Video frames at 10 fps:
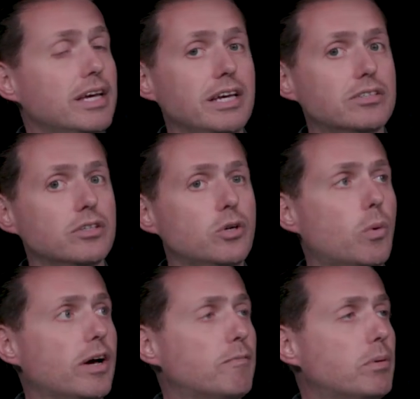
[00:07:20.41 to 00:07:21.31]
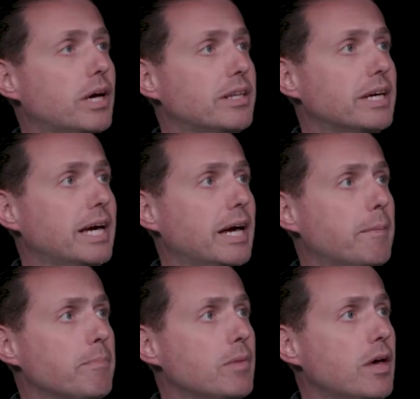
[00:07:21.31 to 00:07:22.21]
is a new way of playing the
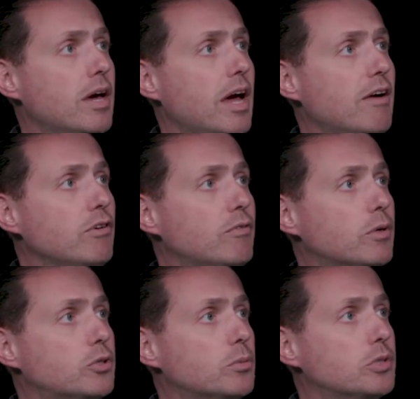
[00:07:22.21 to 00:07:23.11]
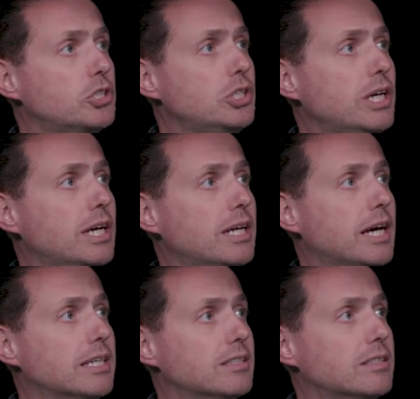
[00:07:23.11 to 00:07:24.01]
game. Every virtual machine
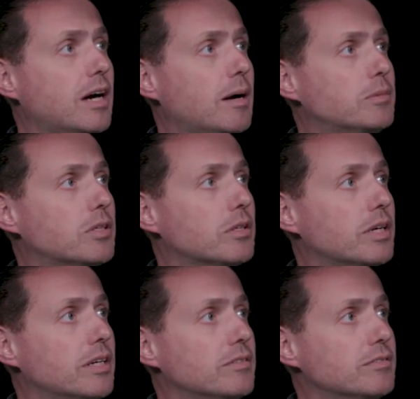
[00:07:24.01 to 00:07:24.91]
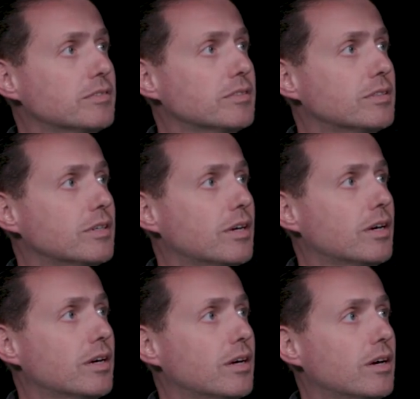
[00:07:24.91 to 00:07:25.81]
has a time to live
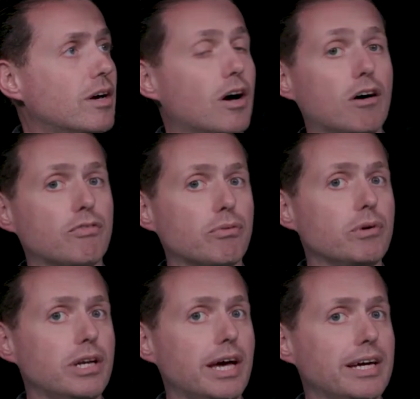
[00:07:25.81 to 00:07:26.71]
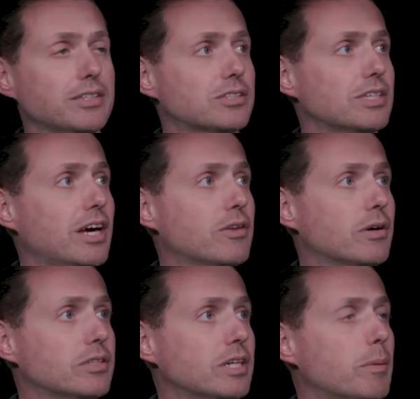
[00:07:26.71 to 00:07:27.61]
of three days in
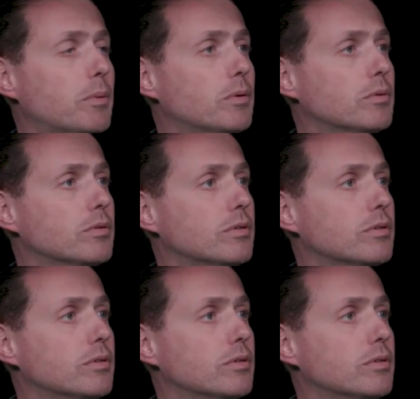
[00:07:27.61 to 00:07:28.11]
their example.